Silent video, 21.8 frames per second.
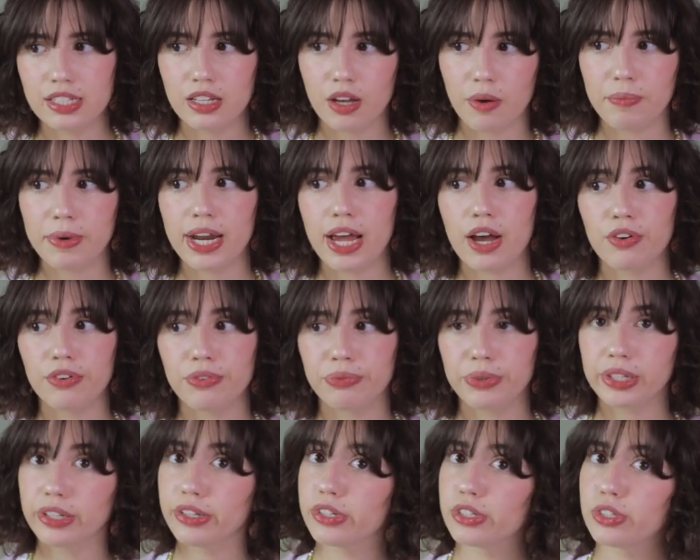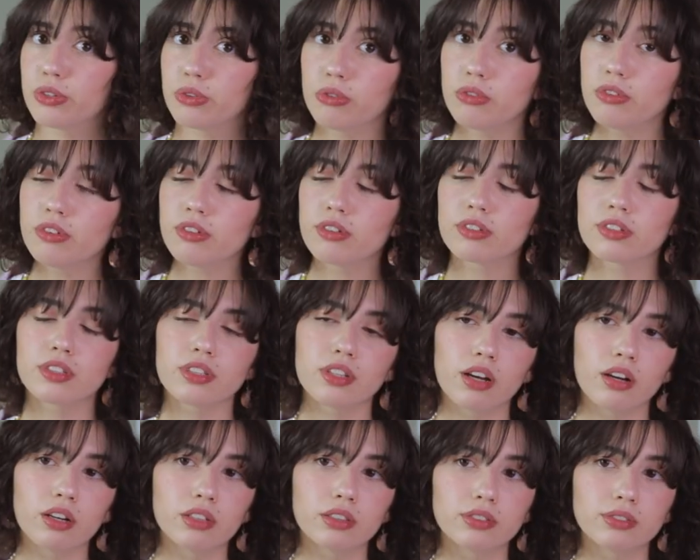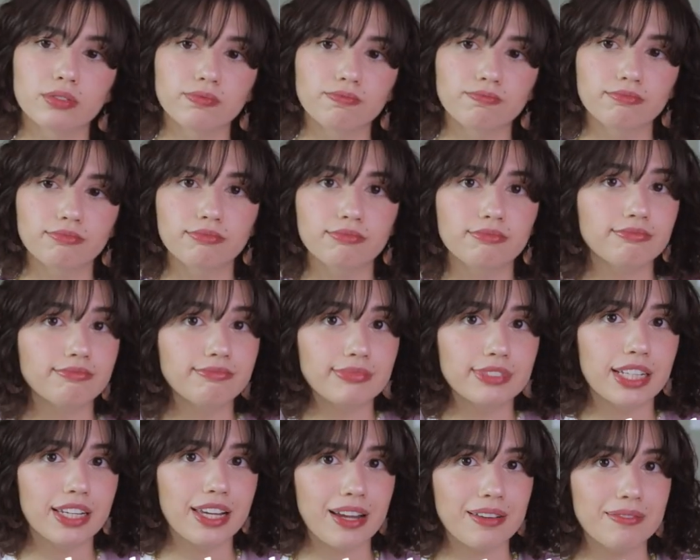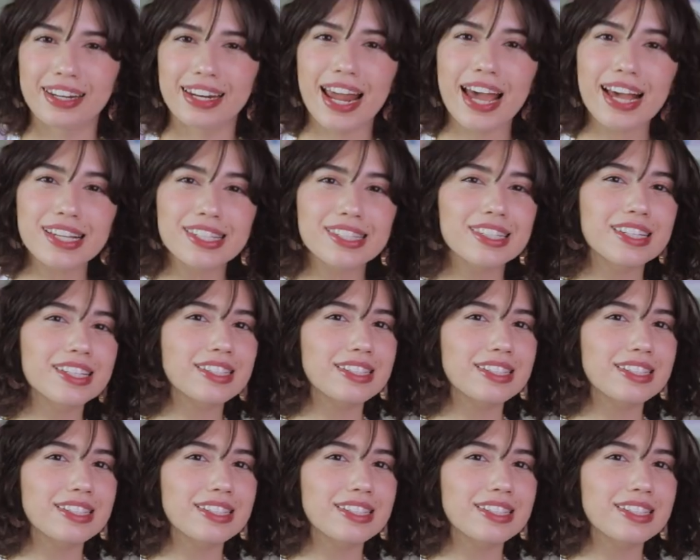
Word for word: is coming out really soon, so yeah. Next